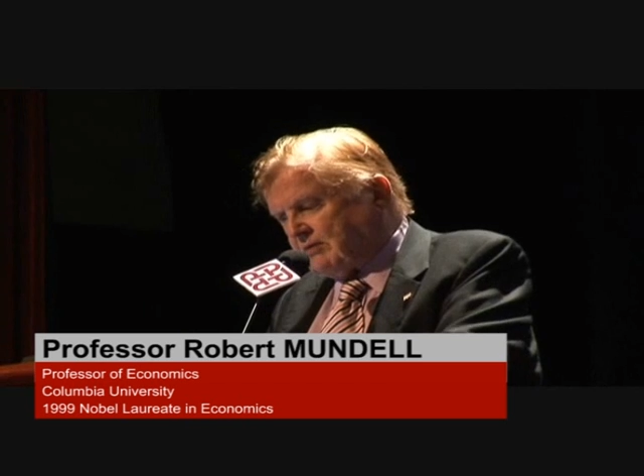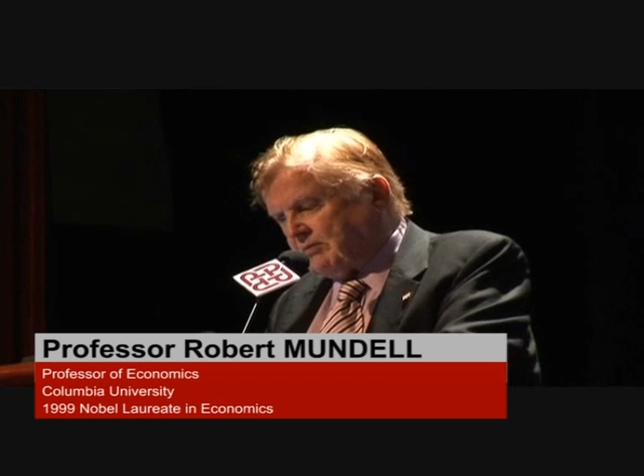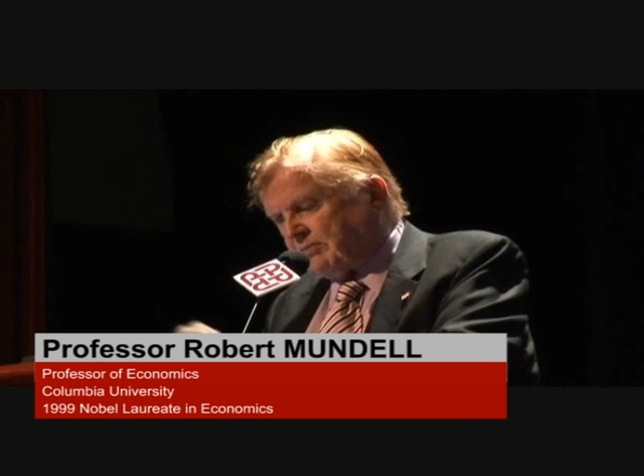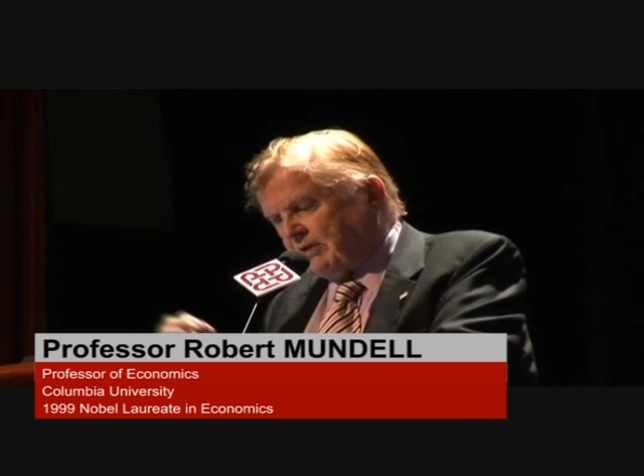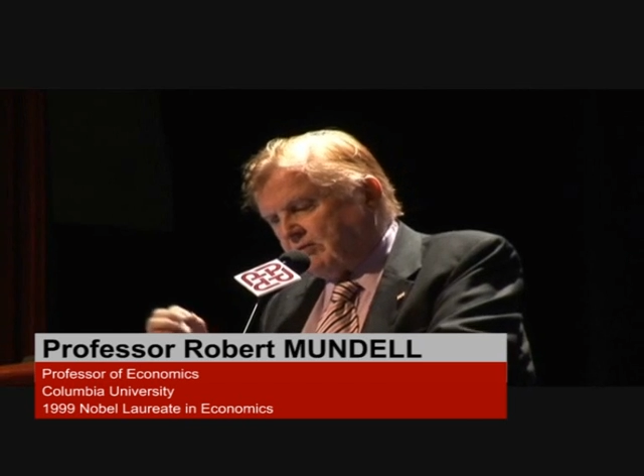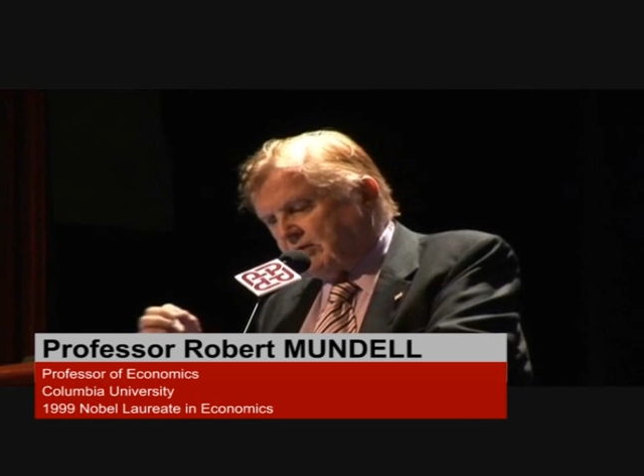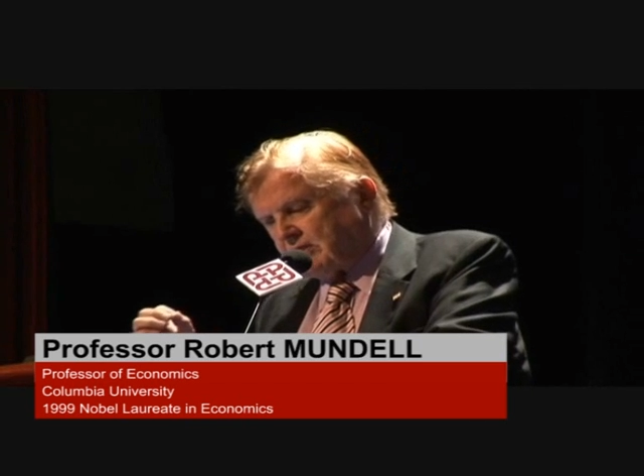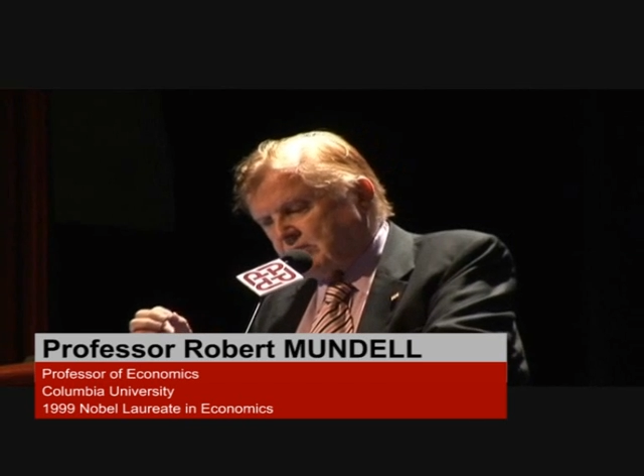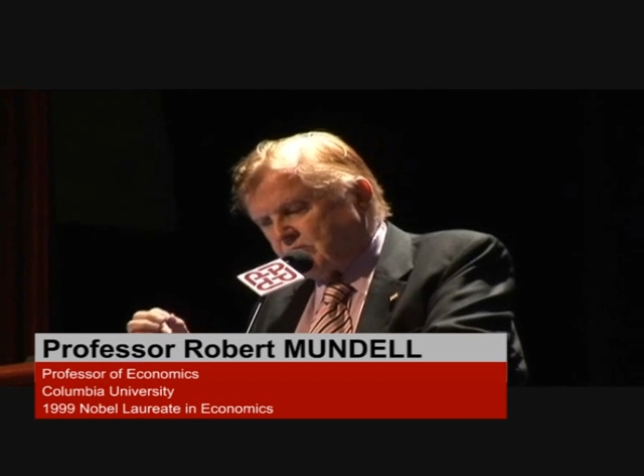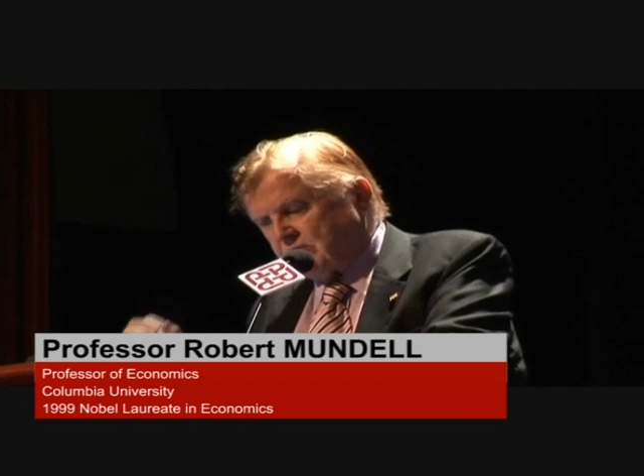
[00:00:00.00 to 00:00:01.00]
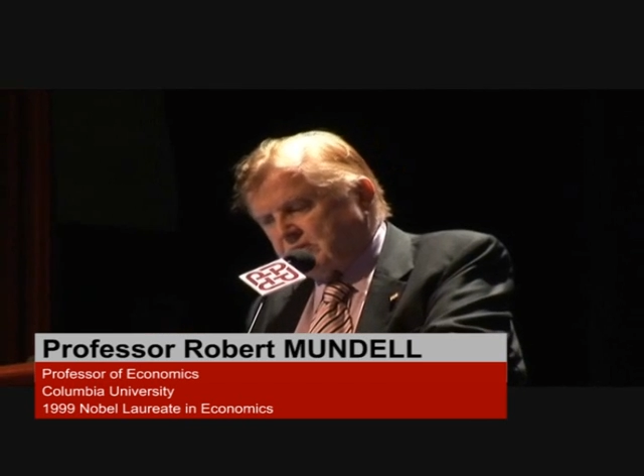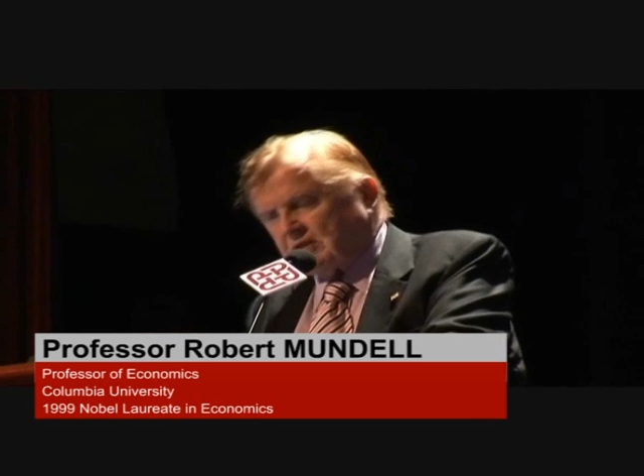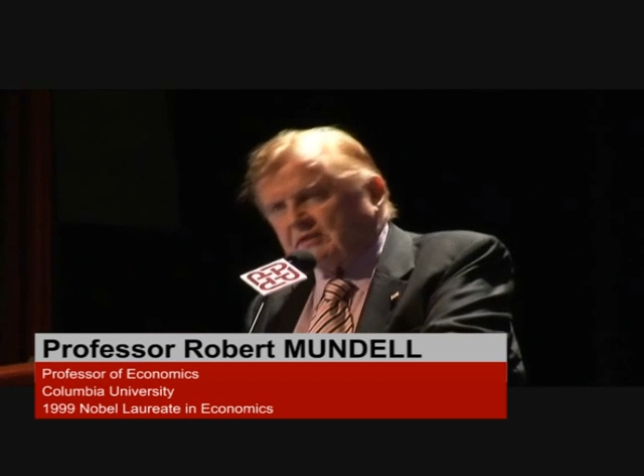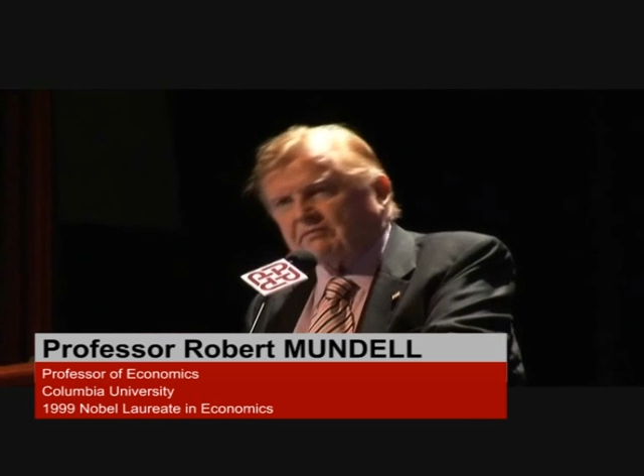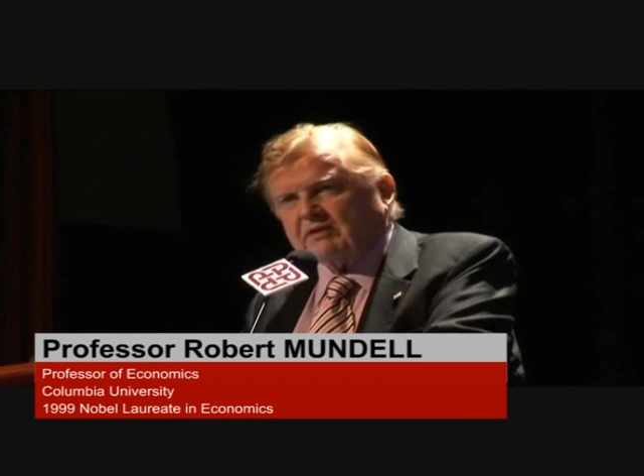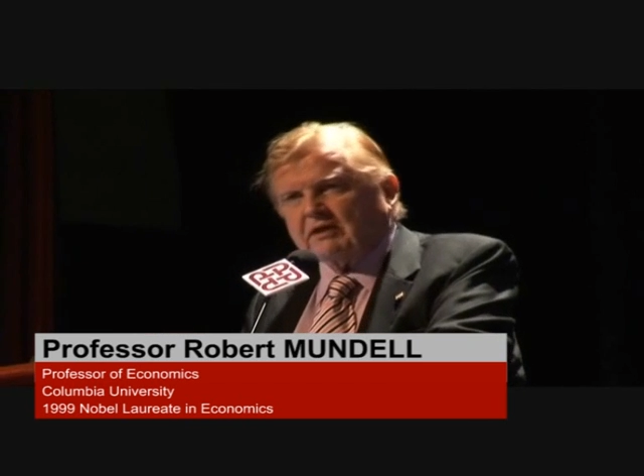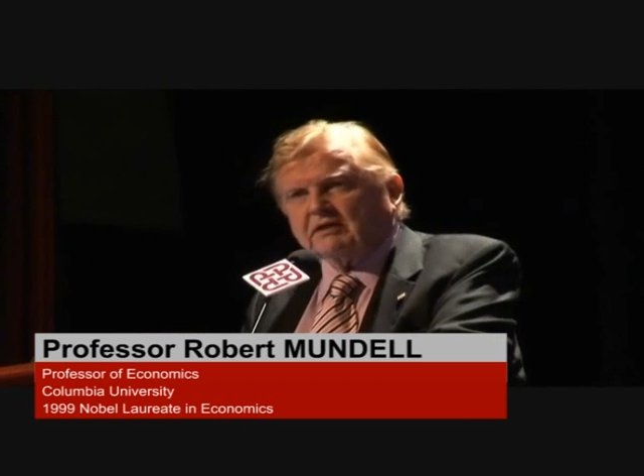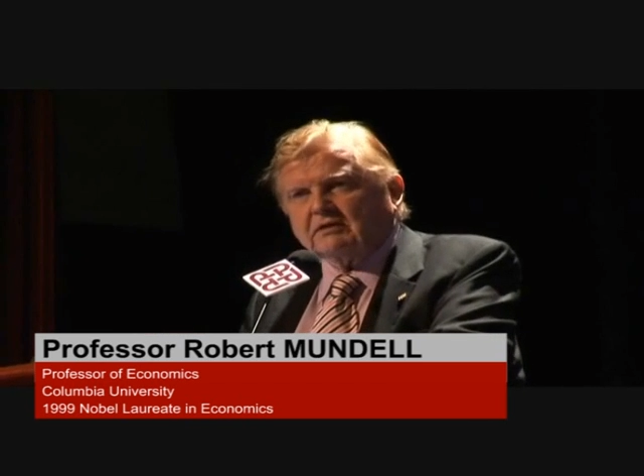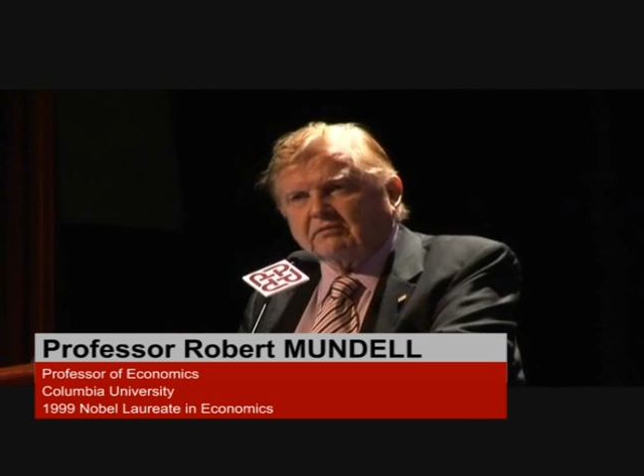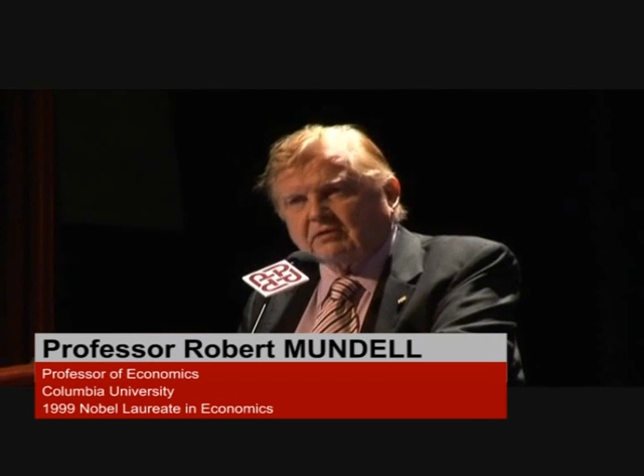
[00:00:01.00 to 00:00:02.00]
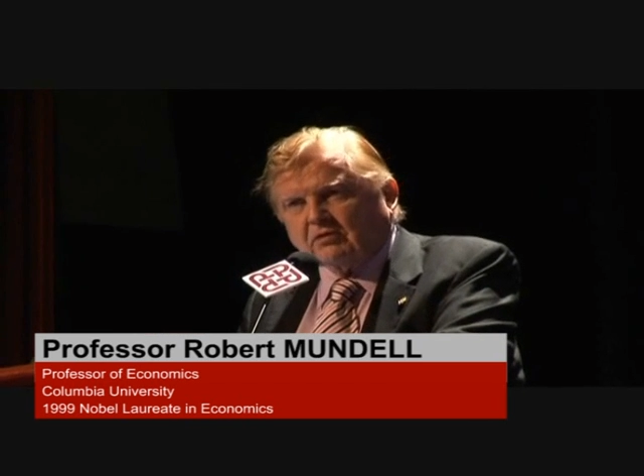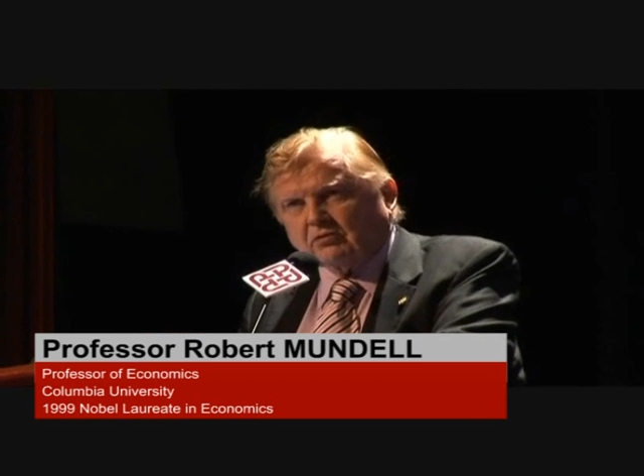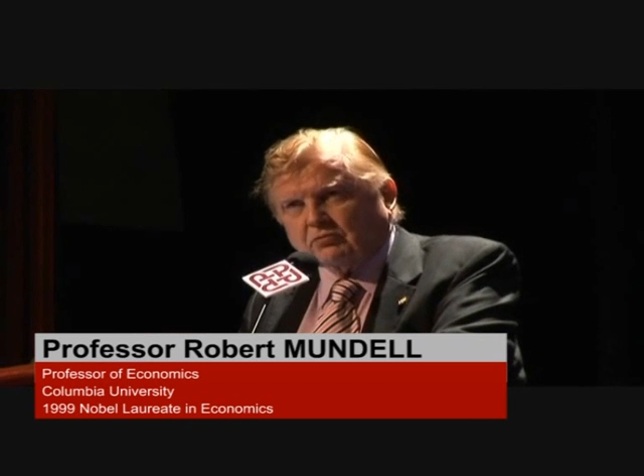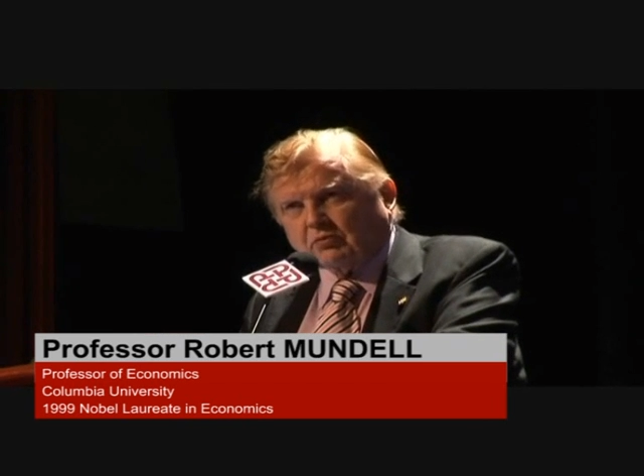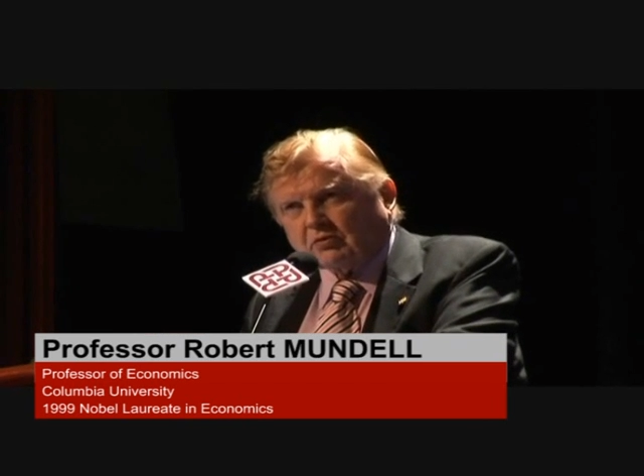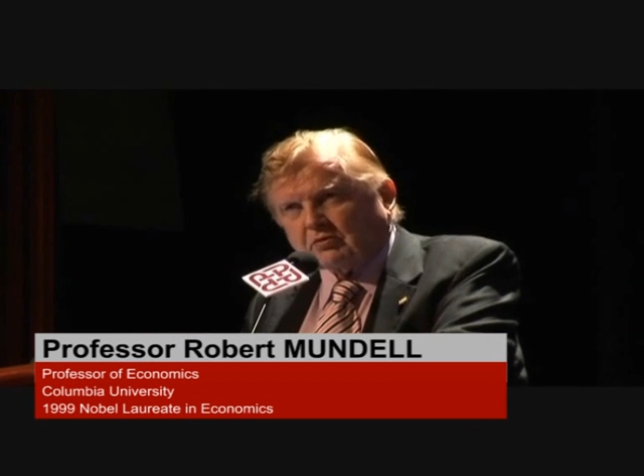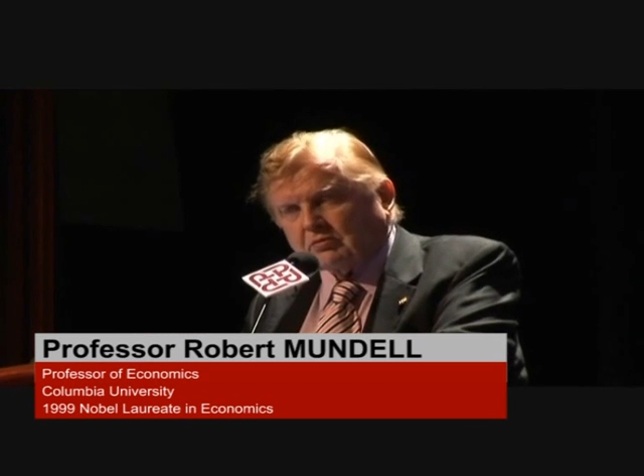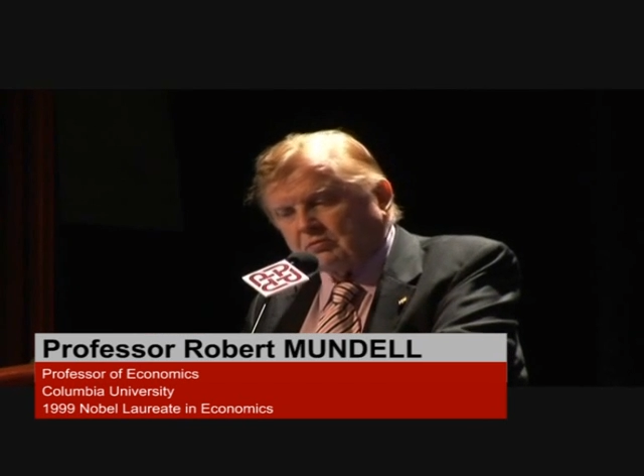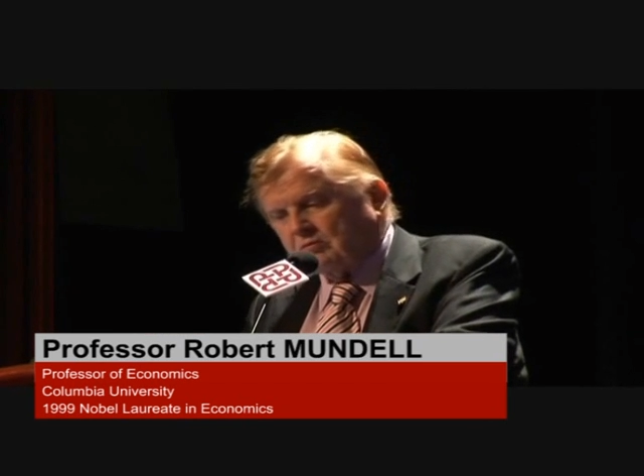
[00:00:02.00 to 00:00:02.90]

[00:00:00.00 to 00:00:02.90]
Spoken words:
came about as a result of the end of the Cold War.